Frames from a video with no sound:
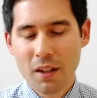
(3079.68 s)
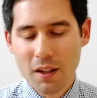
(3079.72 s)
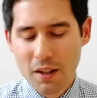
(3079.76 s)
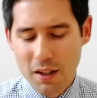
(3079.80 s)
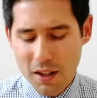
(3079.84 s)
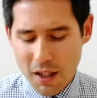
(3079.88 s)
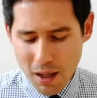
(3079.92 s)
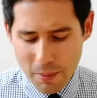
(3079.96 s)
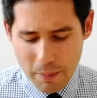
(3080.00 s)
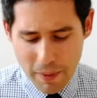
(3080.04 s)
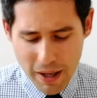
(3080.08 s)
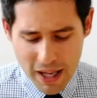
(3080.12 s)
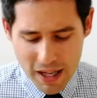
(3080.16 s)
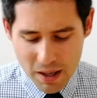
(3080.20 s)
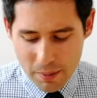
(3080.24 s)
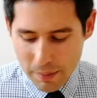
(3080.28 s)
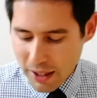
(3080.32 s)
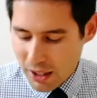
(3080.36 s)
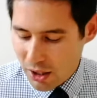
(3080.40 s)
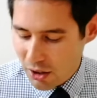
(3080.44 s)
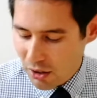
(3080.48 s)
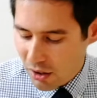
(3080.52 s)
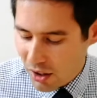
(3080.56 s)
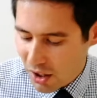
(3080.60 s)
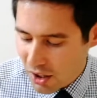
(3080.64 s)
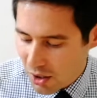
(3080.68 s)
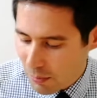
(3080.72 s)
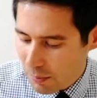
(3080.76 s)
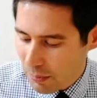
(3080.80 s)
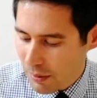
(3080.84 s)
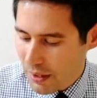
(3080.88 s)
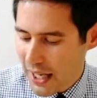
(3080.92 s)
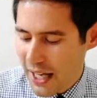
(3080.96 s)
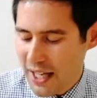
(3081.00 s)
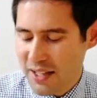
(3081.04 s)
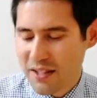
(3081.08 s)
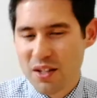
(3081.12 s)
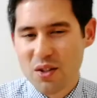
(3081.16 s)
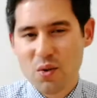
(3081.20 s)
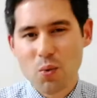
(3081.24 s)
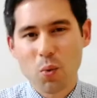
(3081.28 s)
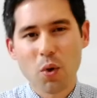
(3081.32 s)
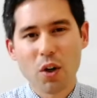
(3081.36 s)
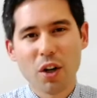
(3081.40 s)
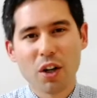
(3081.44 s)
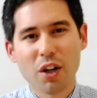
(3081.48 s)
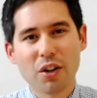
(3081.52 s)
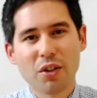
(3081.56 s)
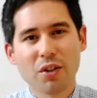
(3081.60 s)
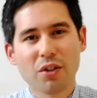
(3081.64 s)
Amen, and may God bless his
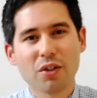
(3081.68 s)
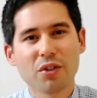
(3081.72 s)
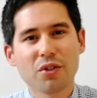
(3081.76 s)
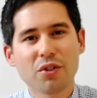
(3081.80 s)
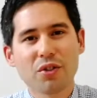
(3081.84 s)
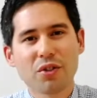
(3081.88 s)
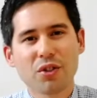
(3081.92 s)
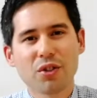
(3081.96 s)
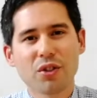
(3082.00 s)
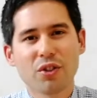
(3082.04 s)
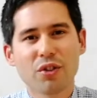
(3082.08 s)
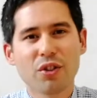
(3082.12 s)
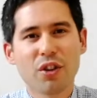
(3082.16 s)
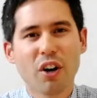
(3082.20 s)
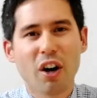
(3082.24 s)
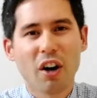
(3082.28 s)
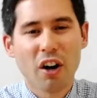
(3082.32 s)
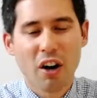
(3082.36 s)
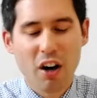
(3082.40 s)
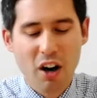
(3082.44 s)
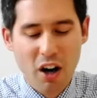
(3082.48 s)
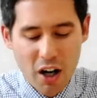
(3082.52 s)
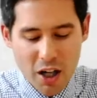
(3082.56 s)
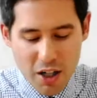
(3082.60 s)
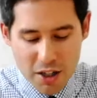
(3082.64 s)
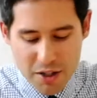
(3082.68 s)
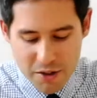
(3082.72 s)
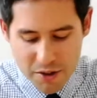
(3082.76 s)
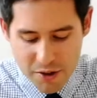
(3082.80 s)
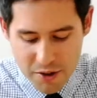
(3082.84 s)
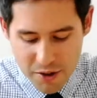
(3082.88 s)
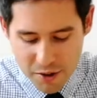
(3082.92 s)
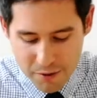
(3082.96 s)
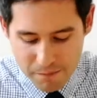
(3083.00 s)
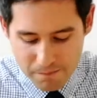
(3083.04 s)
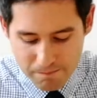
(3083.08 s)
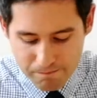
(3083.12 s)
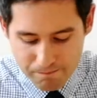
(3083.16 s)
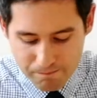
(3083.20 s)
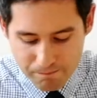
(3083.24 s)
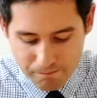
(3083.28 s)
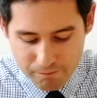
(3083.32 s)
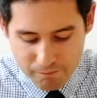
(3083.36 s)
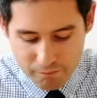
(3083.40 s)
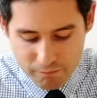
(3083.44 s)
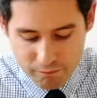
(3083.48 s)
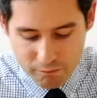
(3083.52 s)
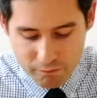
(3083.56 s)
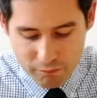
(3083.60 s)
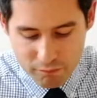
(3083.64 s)
word to our hearts.
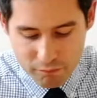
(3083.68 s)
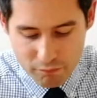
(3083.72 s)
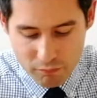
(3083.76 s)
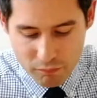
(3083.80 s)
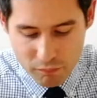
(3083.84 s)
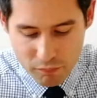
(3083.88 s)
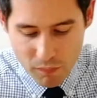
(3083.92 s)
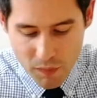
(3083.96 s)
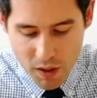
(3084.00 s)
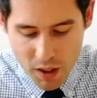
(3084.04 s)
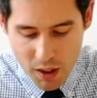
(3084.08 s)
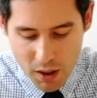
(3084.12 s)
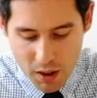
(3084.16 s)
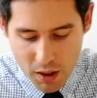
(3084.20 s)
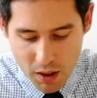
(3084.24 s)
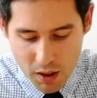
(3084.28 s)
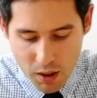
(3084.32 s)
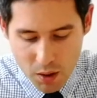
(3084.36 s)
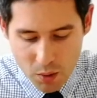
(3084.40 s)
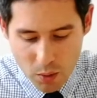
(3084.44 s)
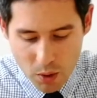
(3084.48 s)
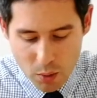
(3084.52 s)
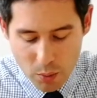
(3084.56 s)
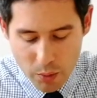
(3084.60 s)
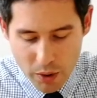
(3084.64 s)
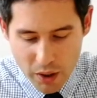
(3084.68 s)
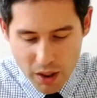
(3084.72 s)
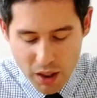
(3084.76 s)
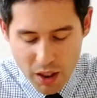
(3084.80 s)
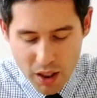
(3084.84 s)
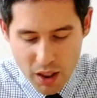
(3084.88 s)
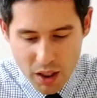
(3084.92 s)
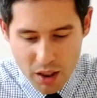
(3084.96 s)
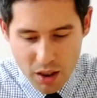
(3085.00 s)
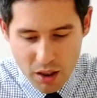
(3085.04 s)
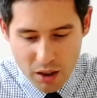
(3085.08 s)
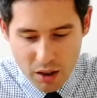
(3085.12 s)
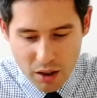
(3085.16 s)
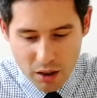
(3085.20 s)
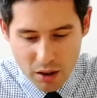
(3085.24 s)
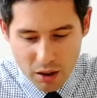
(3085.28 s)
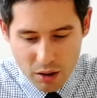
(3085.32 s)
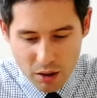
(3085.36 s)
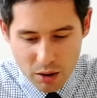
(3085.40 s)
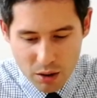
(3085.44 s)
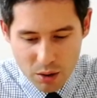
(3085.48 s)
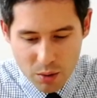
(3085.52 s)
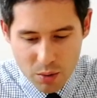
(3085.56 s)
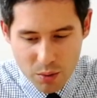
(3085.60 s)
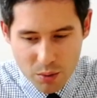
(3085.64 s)
Well, we're going to
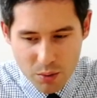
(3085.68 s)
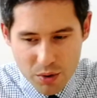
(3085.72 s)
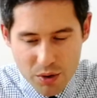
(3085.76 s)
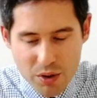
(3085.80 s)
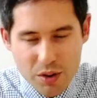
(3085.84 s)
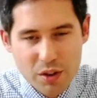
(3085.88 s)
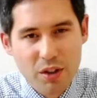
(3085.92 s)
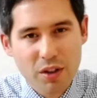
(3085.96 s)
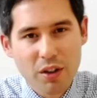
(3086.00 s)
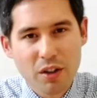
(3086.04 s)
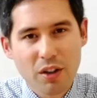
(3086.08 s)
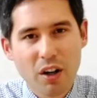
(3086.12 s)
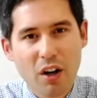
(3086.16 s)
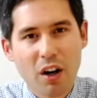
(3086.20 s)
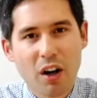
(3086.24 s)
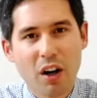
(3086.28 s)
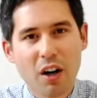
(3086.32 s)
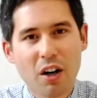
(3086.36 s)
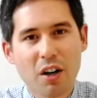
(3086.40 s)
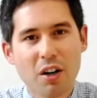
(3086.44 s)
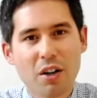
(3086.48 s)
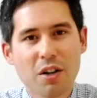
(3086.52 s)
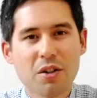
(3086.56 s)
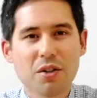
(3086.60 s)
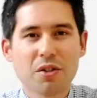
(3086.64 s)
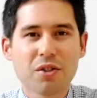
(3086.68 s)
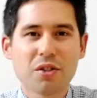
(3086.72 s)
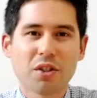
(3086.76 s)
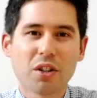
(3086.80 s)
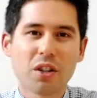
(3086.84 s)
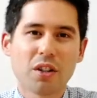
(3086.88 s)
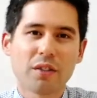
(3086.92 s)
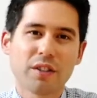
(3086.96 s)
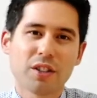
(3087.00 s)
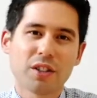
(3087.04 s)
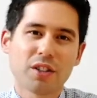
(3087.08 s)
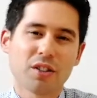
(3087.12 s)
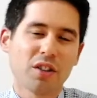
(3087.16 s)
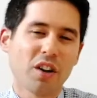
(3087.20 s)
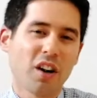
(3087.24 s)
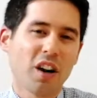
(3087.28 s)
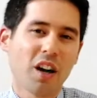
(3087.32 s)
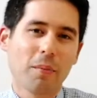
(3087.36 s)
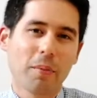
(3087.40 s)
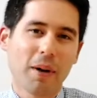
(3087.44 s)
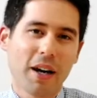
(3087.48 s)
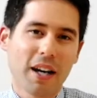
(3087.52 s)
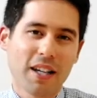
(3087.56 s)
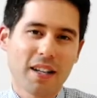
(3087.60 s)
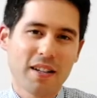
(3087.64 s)
close our service now
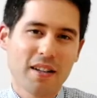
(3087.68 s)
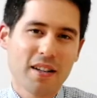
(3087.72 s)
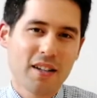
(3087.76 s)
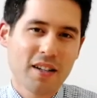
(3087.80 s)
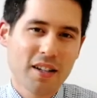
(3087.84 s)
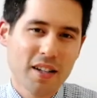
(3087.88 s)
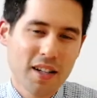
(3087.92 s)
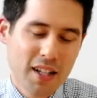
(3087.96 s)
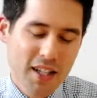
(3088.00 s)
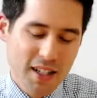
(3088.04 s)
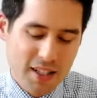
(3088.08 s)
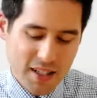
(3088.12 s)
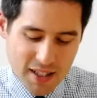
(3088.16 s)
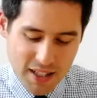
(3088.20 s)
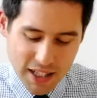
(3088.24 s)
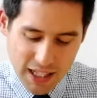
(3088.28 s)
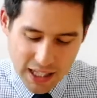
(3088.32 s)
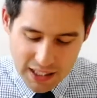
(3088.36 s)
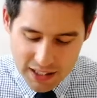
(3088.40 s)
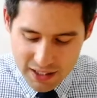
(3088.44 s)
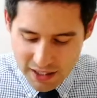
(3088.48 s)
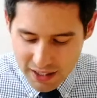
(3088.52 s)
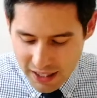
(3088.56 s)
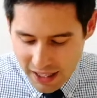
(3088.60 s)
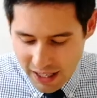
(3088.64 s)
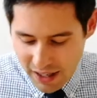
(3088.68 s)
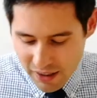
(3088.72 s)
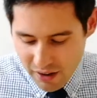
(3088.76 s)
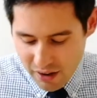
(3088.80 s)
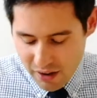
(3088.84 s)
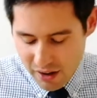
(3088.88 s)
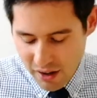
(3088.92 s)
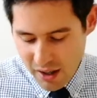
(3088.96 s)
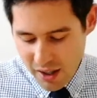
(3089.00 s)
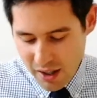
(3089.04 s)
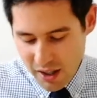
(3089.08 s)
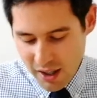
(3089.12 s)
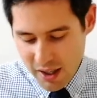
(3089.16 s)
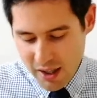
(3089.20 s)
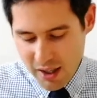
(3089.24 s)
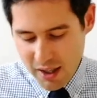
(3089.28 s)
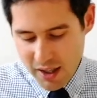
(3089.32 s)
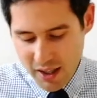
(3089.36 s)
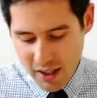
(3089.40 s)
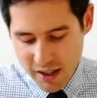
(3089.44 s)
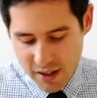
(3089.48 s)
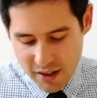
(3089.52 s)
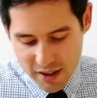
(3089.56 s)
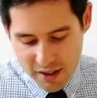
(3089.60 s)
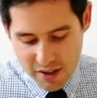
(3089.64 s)
by singing together
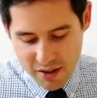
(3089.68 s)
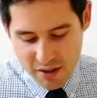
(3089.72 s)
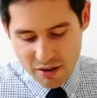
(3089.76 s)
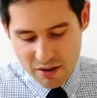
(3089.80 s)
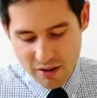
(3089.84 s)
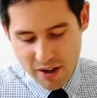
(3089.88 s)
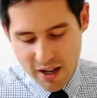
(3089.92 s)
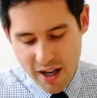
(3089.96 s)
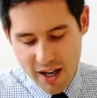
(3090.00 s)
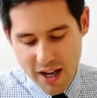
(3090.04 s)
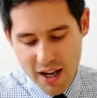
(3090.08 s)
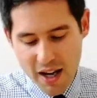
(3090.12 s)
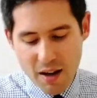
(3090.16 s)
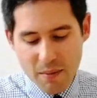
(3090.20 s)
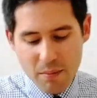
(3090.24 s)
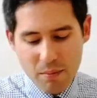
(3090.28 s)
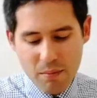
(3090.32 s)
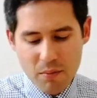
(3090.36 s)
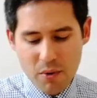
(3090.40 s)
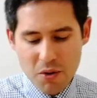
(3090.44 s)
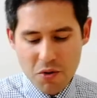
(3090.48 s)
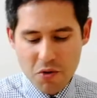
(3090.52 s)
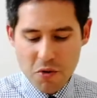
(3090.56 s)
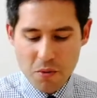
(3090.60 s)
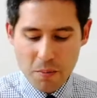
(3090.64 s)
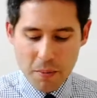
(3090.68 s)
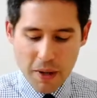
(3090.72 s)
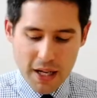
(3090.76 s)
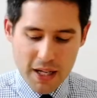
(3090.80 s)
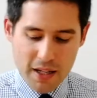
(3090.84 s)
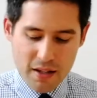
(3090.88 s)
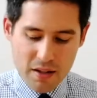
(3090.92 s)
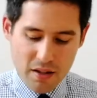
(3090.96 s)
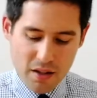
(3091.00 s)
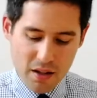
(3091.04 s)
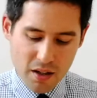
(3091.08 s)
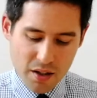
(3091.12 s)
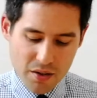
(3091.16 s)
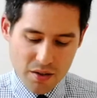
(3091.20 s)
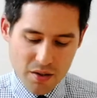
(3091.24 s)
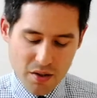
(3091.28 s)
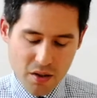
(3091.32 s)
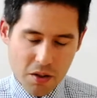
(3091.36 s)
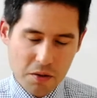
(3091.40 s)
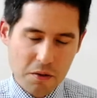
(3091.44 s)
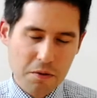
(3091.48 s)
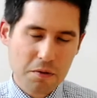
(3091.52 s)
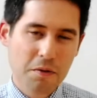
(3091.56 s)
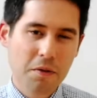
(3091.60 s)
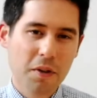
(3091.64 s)
this great hymn, which reminds us
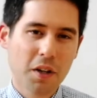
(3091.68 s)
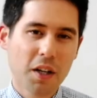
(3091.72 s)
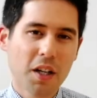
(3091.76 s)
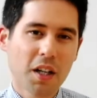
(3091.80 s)
of